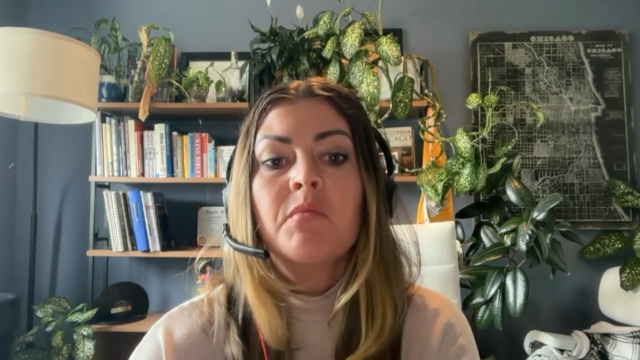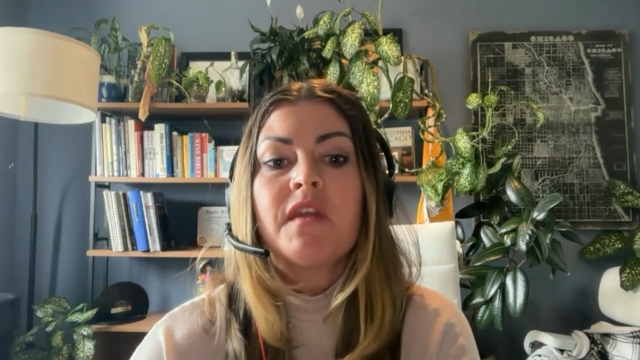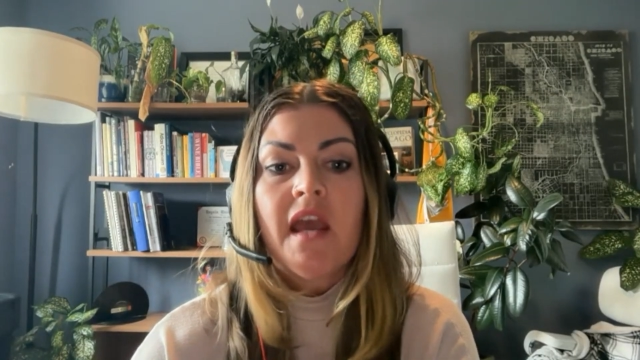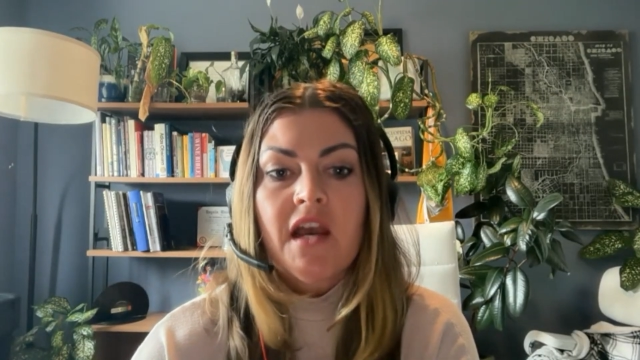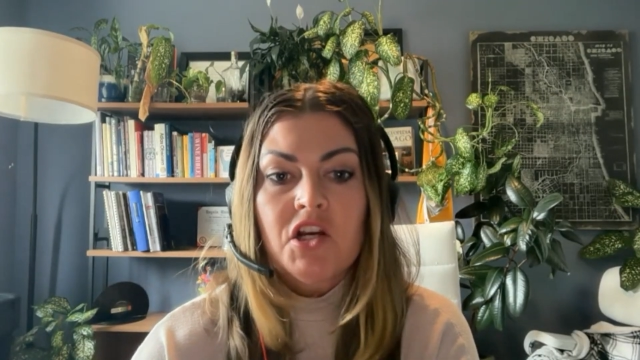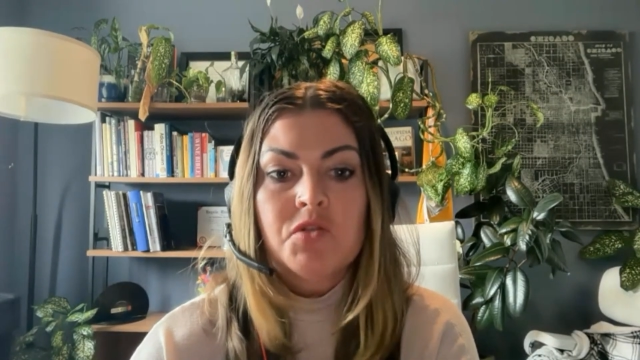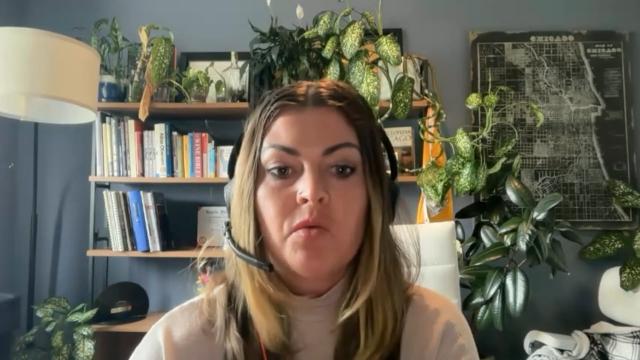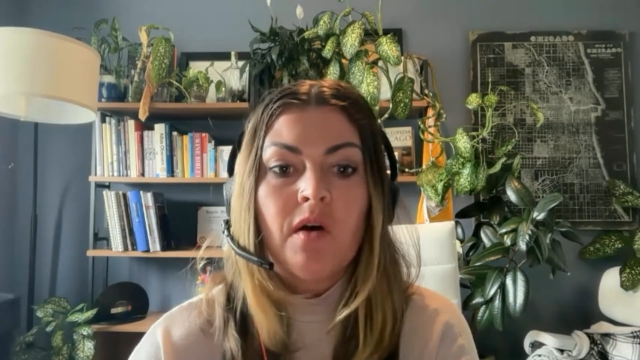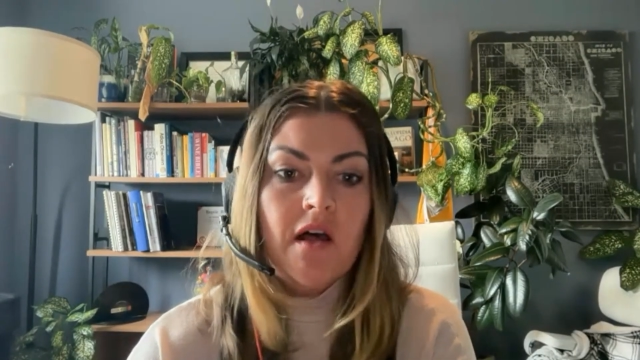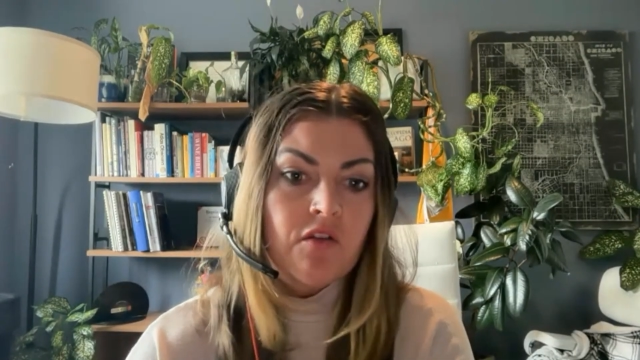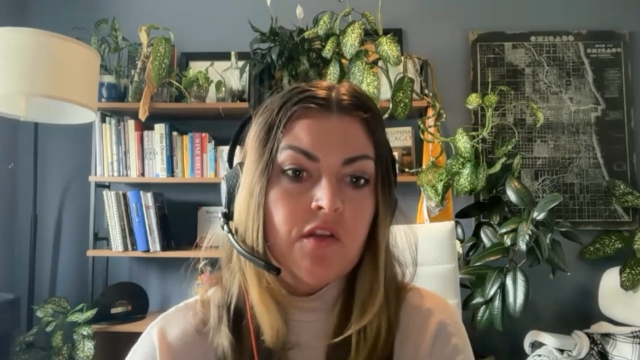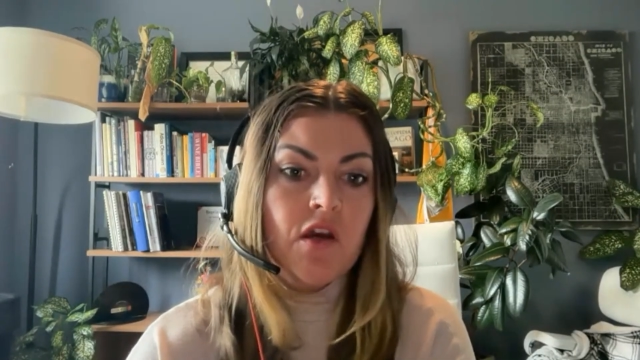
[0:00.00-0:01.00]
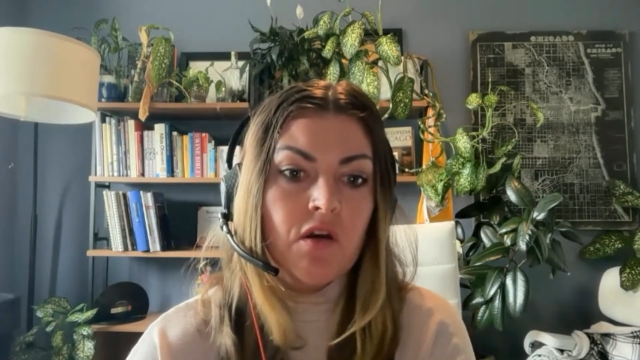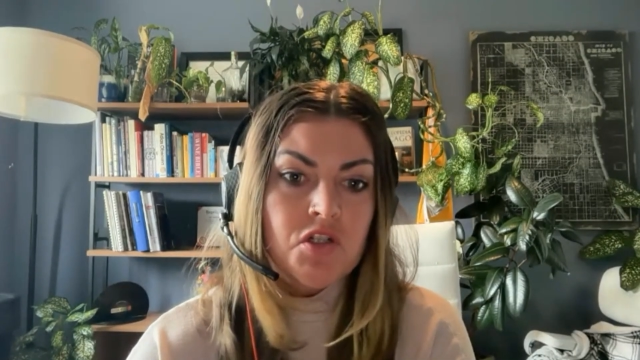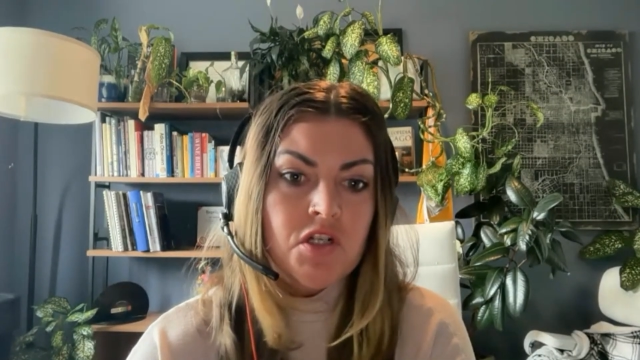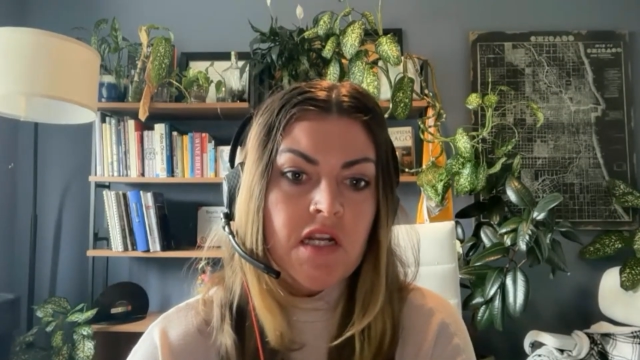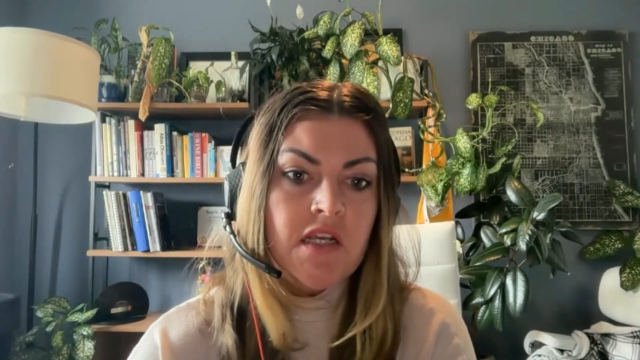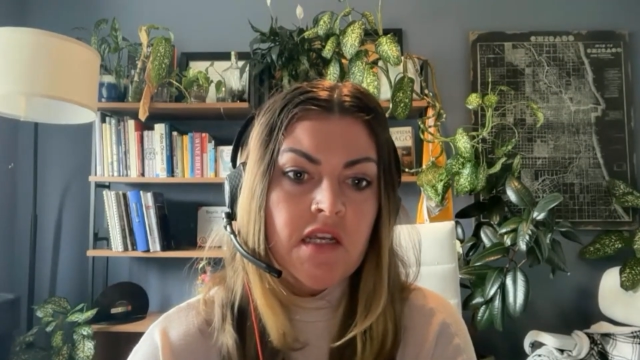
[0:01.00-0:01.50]
but the actual health
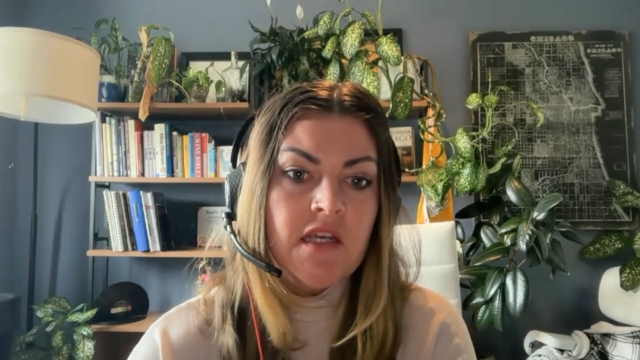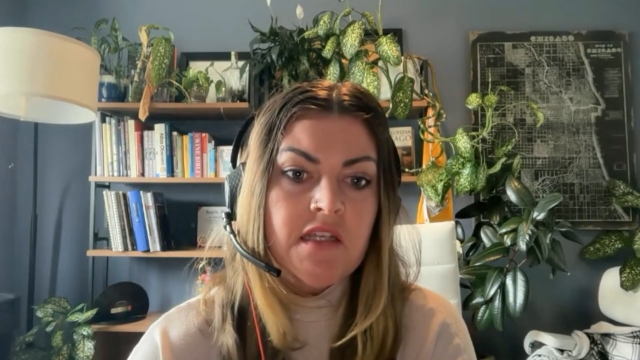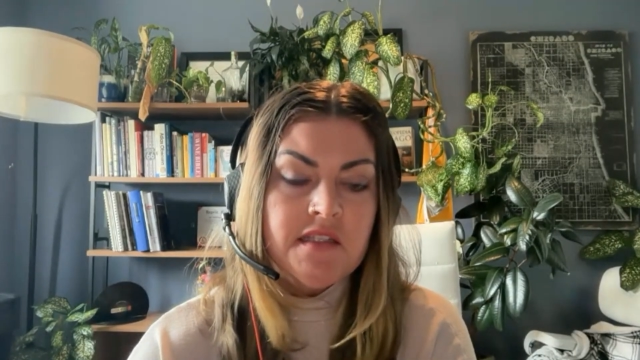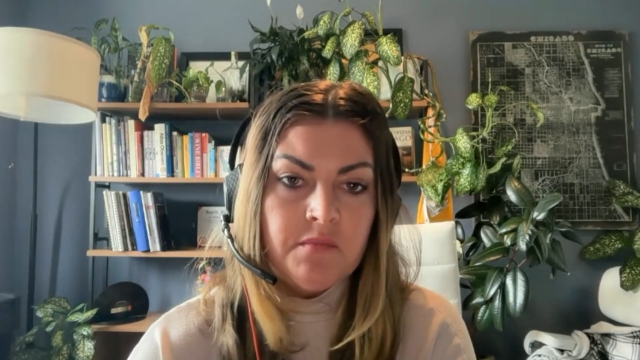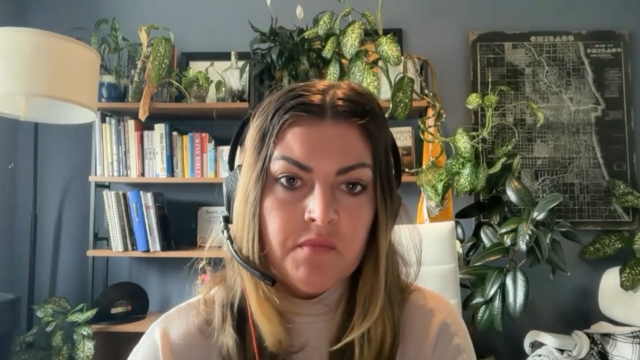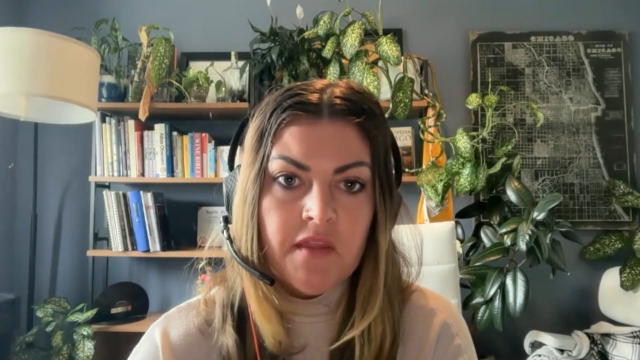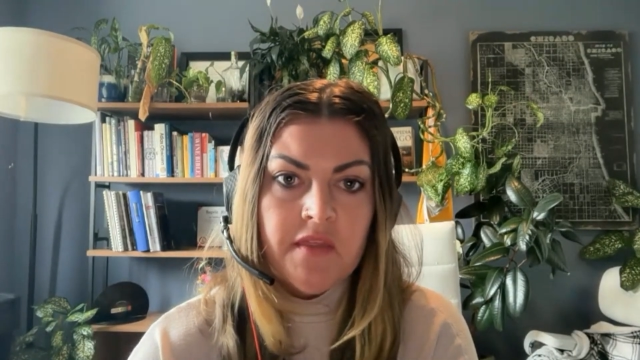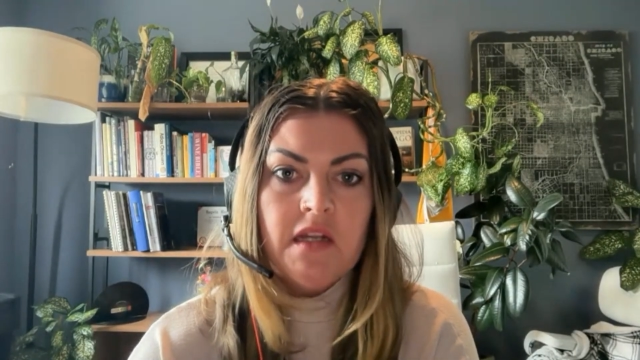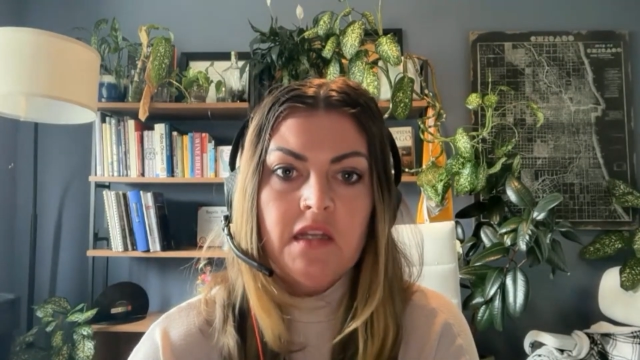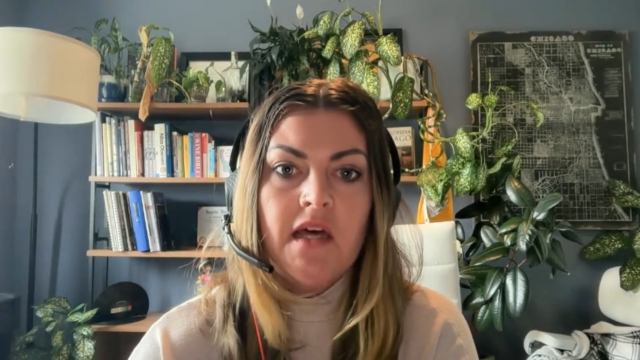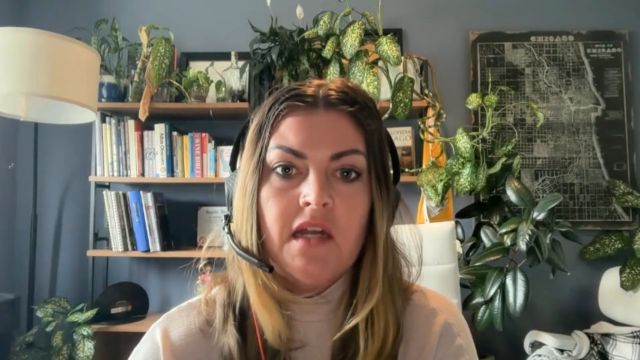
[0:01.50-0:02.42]
coaching is something that a